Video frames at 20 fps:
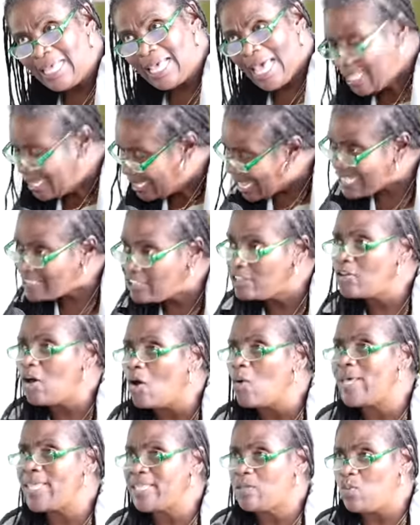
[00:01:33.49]
And that's
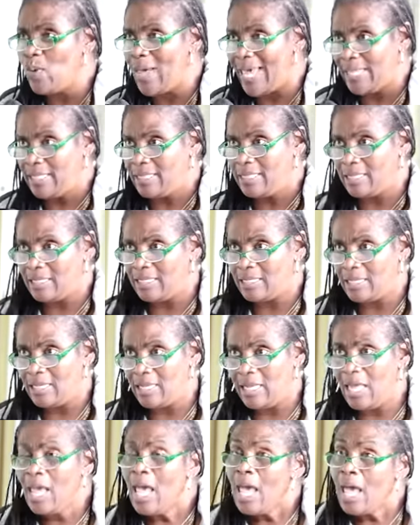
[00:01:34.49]
how it went.
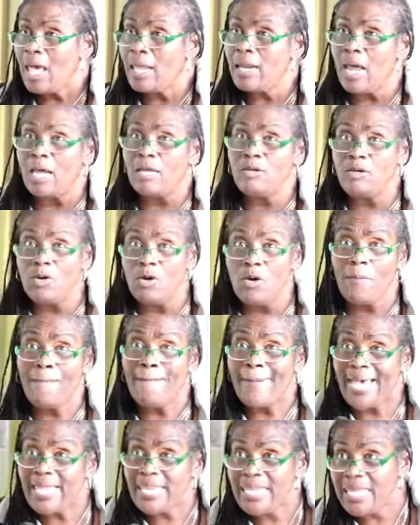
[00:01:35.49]
And I know
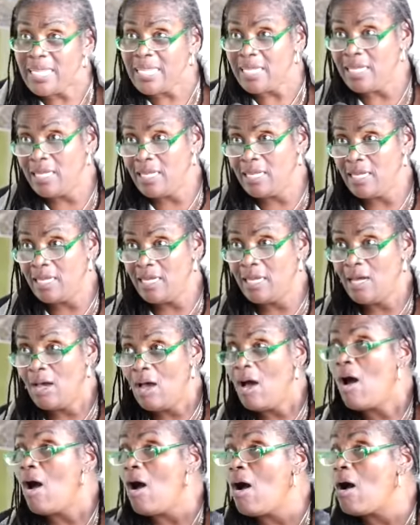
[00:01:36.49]
many
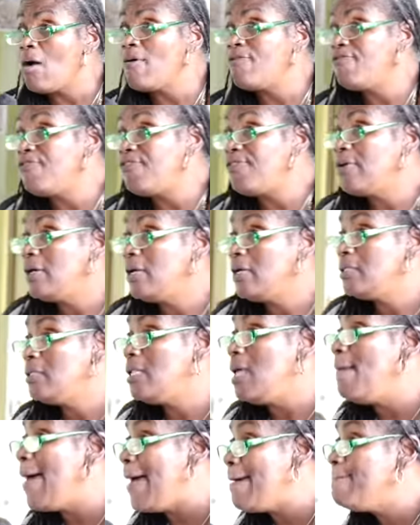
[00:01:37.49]
of
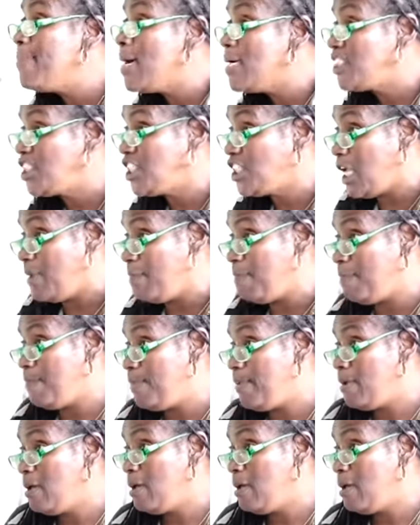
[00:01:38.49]
the membership